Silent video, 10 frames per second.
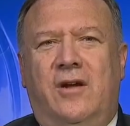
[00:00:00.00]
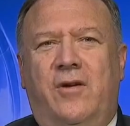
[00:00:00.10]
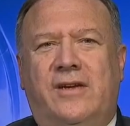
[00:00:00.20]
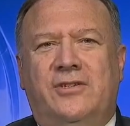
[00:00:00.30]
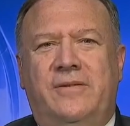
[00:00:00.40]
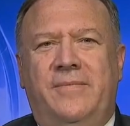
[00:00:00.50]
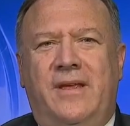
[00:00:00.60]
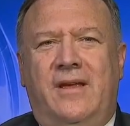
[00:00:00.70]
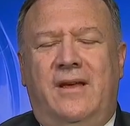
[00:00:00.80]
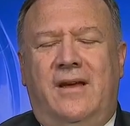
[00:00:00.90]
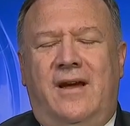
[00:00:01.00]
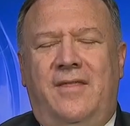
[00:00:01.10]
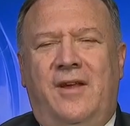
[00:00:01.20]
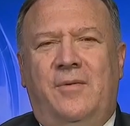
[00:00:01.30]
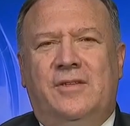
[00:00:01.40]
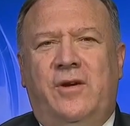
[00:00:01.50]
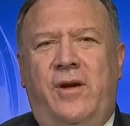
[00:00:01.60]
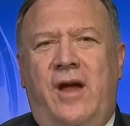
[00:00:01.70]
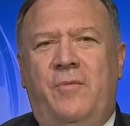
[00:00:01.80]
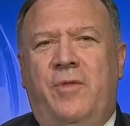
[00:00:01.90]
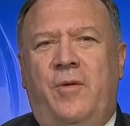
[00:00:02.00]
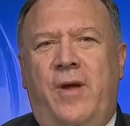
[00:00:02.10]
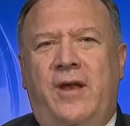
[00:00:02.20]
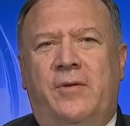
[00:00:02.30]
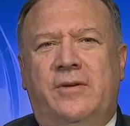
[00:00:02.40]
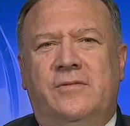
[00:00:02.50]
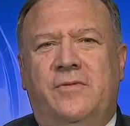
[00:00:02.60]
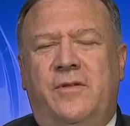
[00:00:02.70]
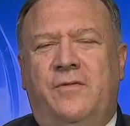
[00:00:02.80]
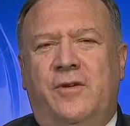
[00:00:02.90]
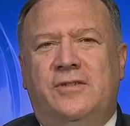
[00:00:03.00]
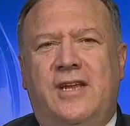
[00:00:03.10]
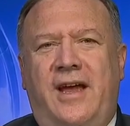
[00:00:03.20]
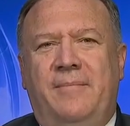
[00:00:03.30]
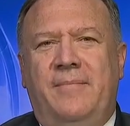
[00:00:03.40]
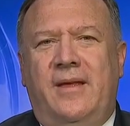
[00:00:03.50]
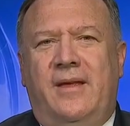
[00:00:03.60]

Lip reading: aggression. I think what's going on with the rhetoric is, for the first time,